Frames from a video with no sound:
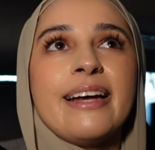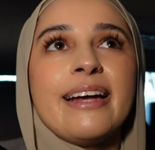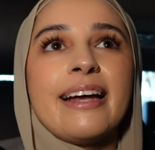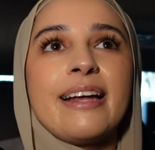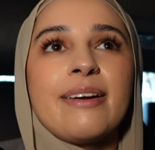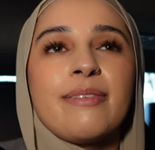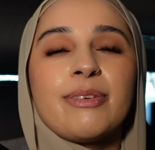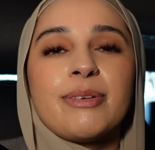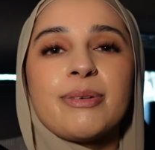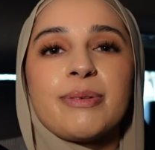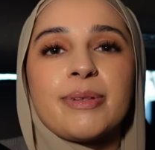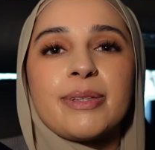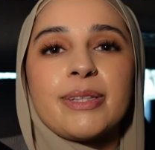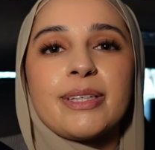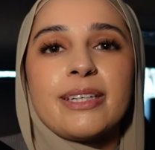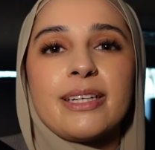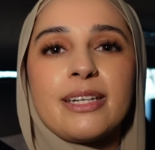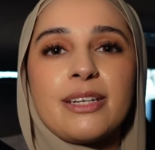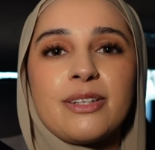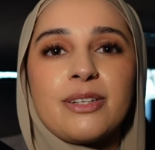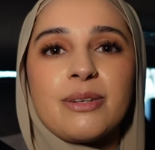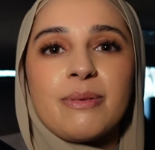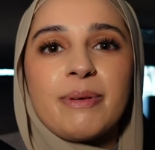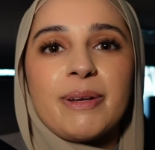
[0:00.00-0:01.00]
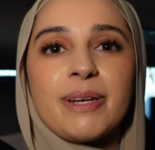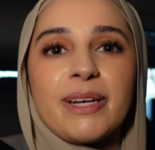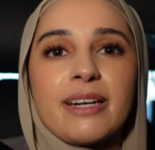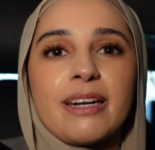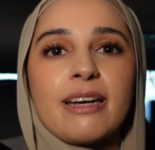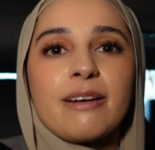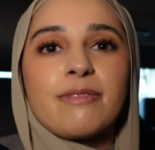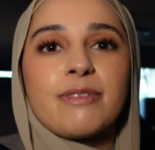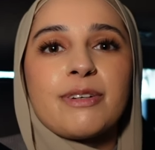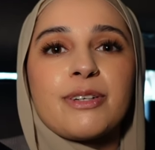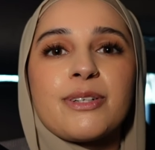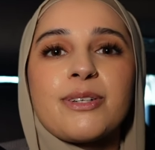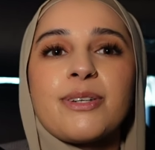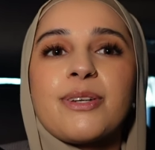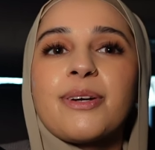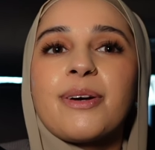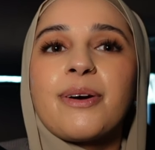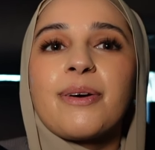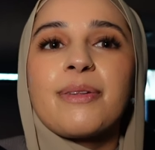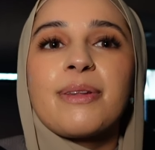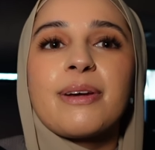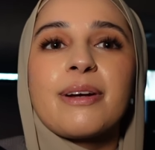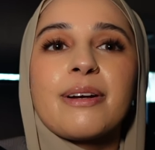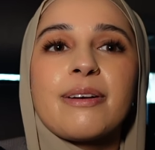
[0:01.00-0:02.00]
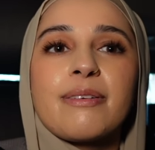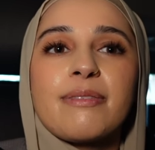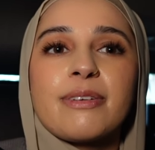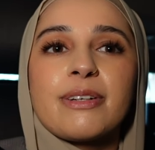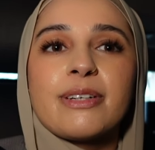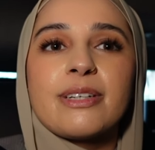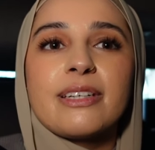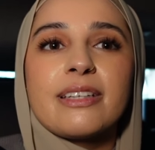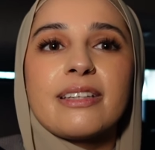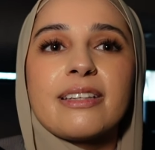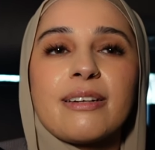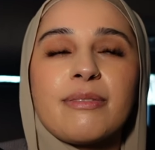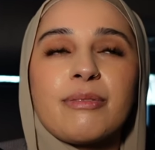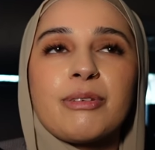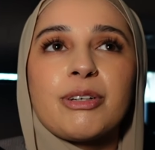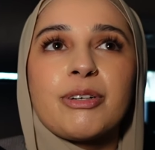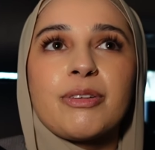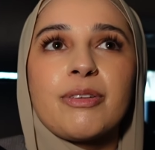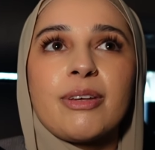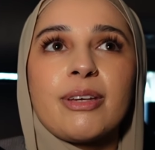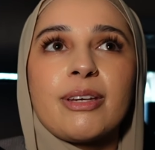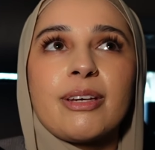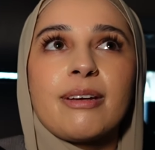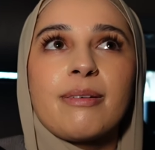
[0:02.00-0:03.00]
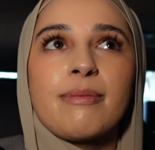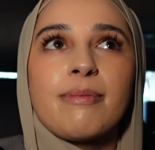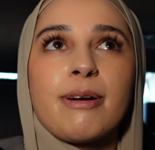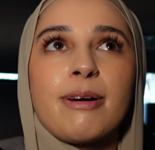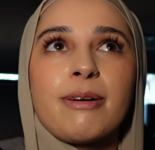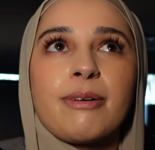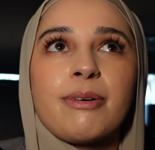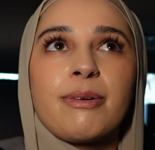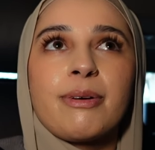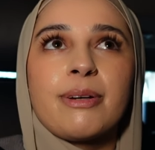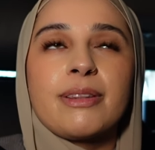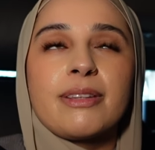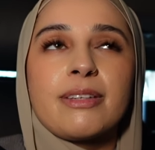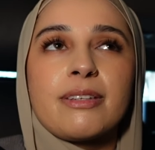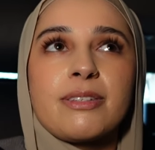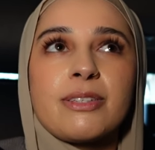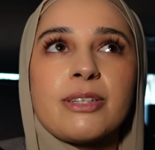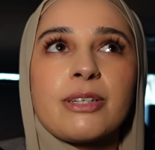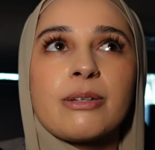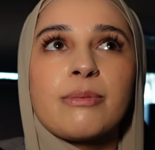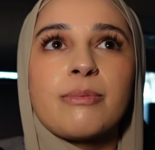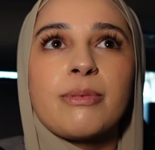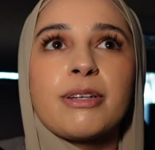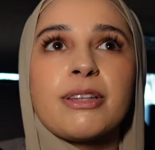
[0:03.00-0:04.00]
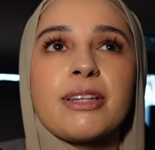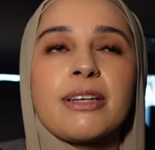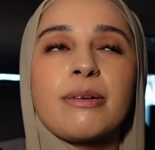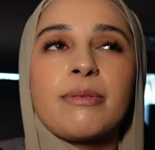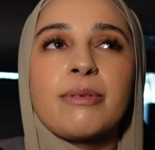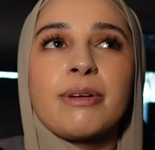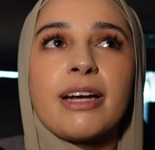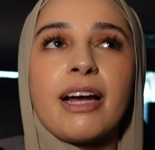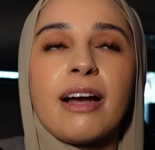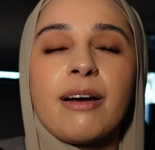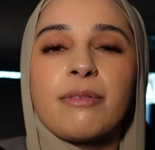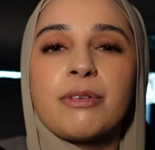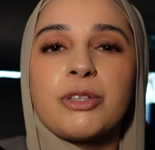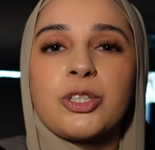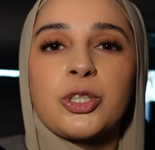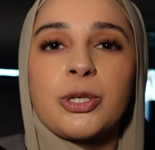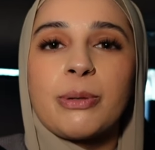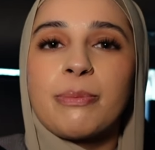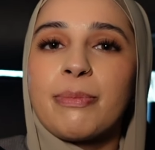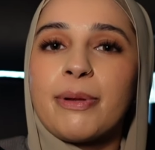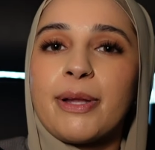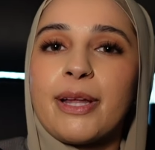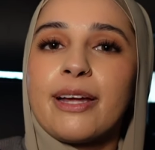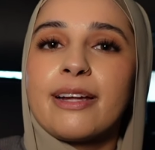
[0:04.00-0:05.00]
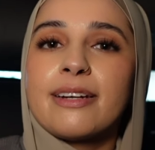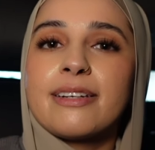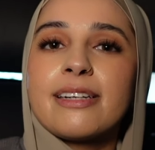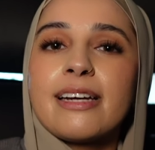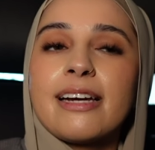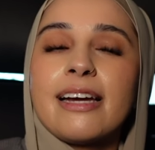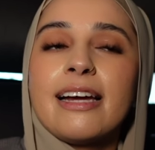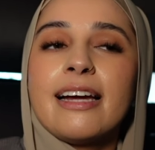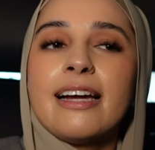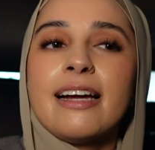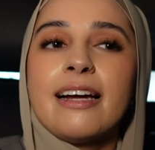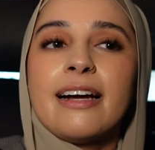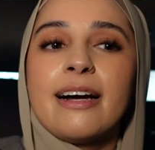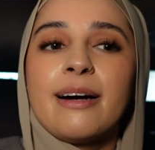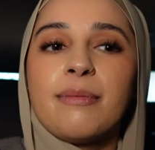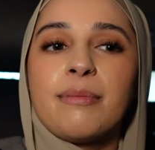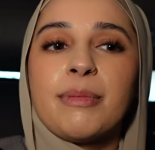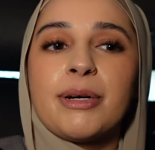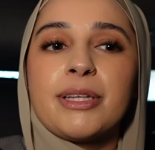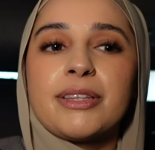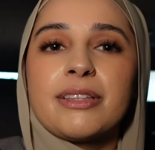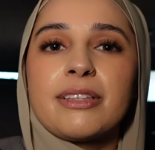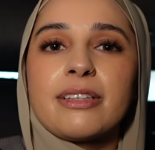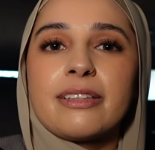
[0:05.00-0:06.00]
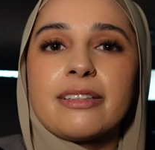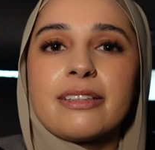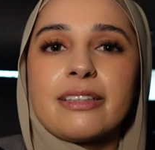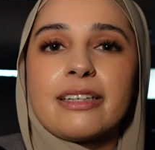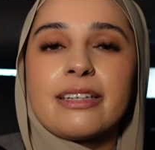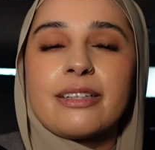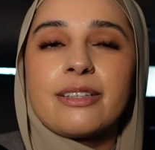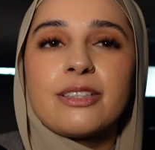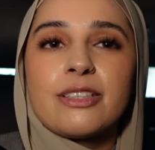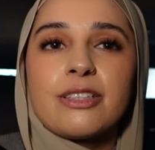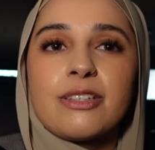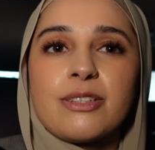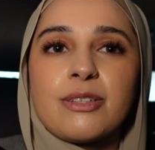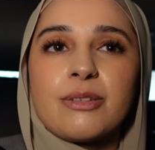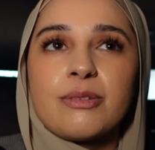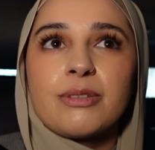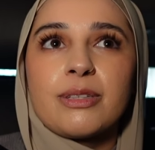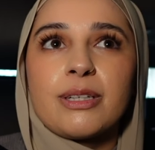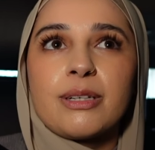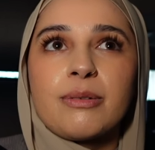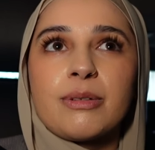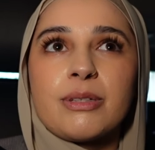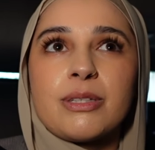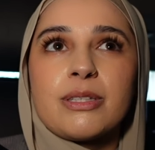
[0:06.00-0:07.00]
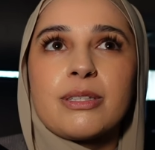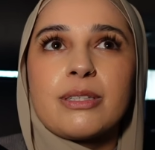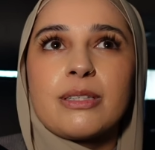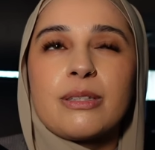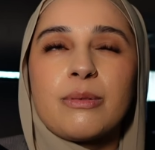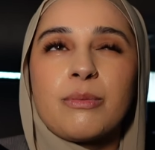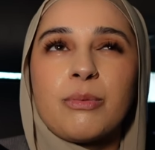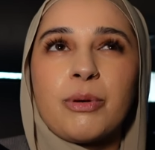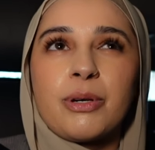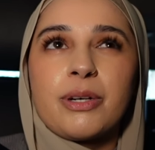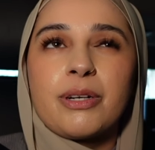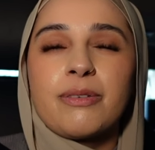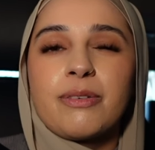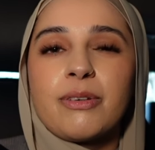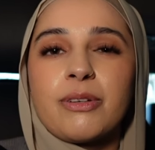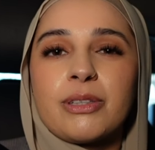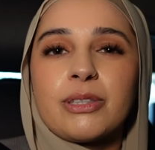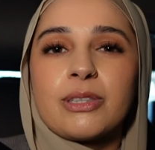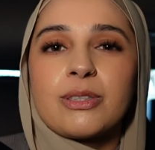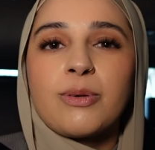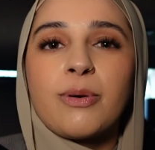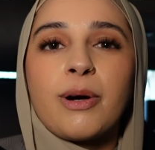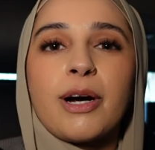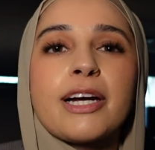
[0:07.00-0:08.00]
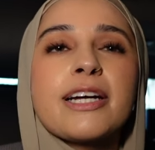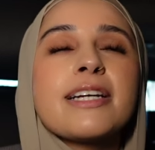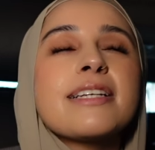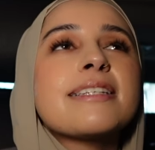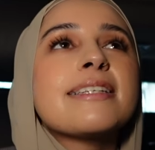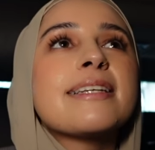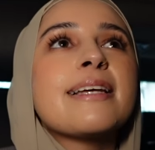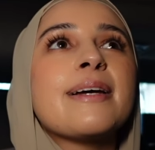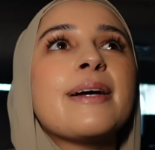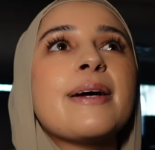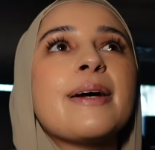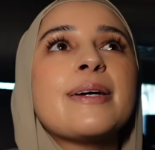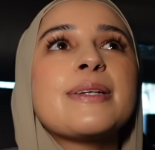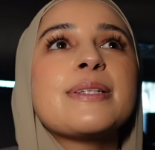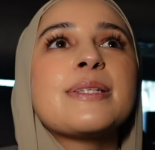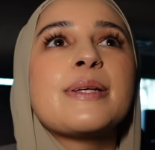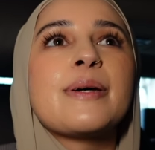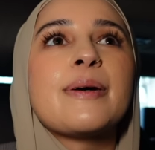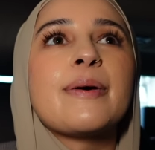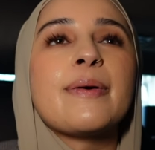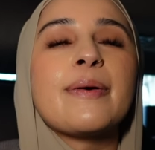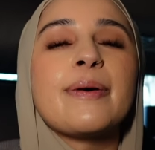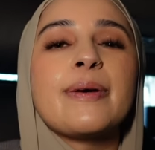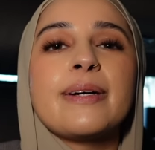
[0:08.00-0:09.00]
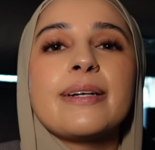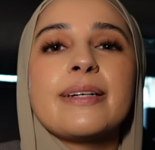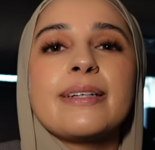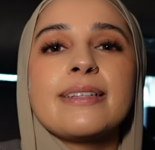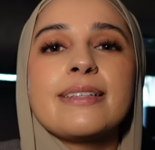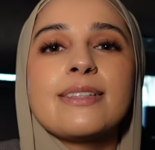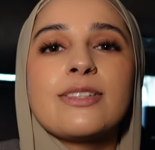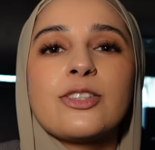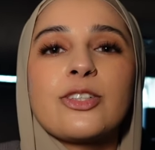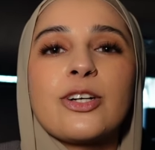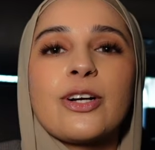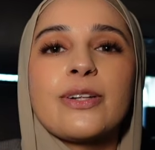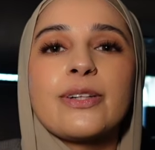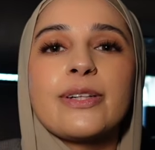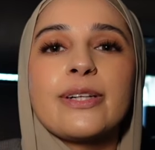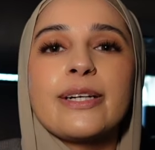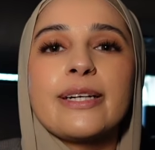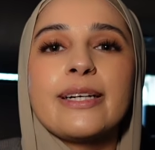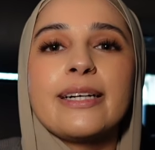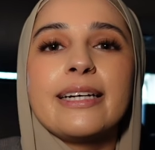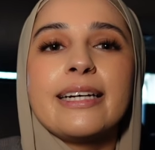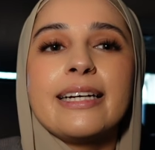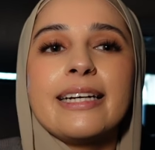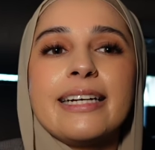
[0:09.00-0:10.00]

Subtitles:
and we really need to make an effort to go there for Eid. And we were thinking about going this year, but then we have a trip planned a month later, so we're like, what's the point of going twice? So inshallah,